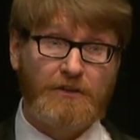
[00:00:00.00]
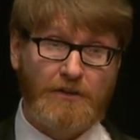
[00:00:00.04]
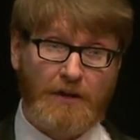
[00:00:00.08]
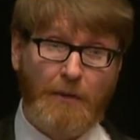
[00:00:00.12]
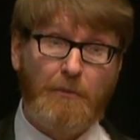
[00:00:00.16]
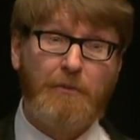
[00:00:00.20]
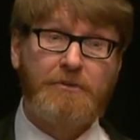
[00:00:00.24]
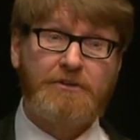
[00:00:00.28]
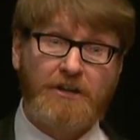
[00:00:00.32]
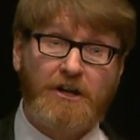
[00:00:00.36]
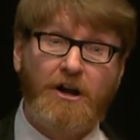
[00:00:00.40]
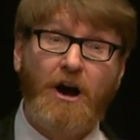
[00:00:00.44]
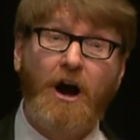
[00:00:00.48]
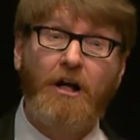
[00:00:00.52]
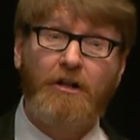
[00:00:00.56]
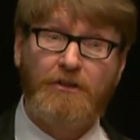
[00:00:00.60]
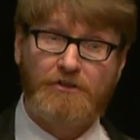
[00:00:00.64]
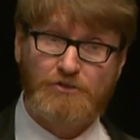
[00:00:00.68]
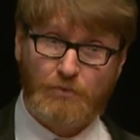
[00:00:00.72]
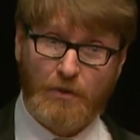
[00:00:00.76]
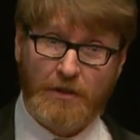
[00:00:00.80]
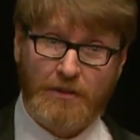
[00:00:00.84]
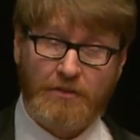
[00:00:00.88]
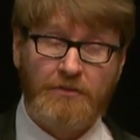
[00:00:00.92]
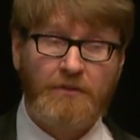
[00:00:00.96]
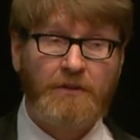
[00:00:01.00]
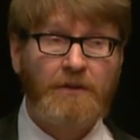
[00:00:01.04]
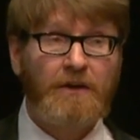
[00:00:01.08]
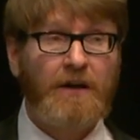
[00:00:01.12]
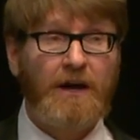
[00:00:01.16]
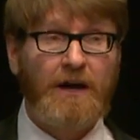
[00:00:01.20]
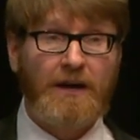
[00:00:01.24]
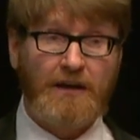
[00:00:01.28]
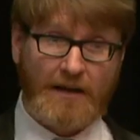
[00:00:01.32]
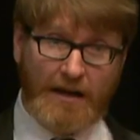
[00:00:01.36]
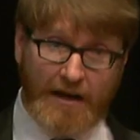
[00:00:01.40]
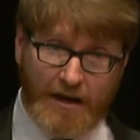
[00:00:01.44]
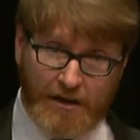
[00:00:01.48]
I went to college with,
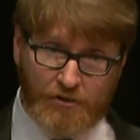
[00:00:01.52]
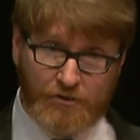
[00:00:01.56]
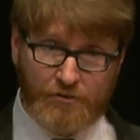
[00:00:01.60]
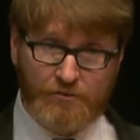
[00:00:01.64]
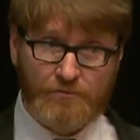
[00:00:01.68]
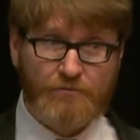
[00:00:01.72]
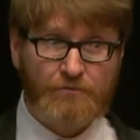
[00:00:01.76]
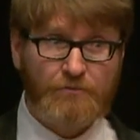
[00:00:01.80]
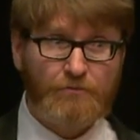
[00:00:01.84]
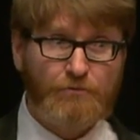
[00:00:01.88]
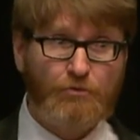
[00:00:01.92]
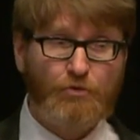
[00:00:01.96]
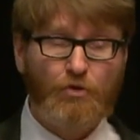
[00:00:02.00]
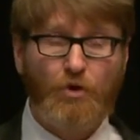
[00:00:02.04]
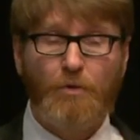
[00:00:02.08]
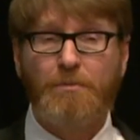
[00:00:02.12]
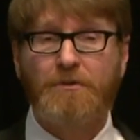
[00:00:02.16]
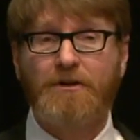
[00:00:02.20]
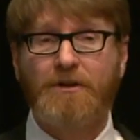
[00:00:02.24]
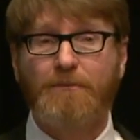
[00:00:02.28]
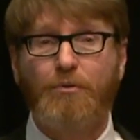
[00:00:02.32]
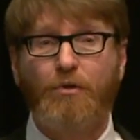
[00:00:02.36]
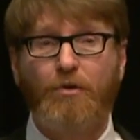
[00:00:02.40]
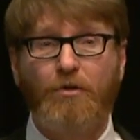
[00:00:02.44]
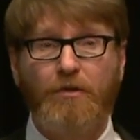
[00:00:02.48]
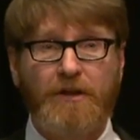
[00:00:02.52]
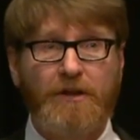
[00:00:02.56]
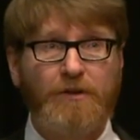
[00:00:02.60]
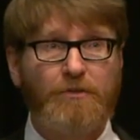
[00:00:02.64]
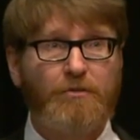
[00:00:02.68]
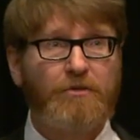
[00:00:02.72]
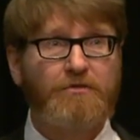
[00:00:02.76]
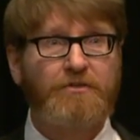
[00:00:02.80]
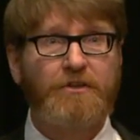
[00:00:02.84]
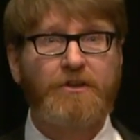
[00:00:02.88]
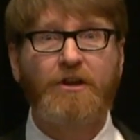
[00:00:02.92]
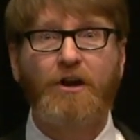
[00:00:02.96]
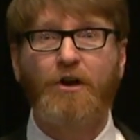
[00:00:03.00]
a guy who grew up in Napoleon,
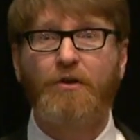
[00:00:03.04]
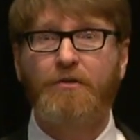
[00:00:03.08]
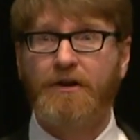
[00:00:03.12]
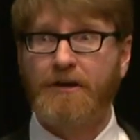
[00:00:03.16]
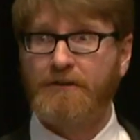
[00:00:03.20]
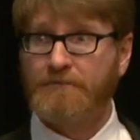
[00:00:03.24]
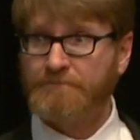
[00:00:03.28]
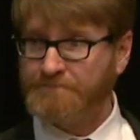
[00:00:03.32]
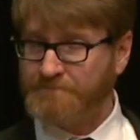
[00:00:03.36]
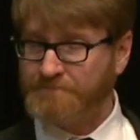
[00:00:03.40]
North Dakota.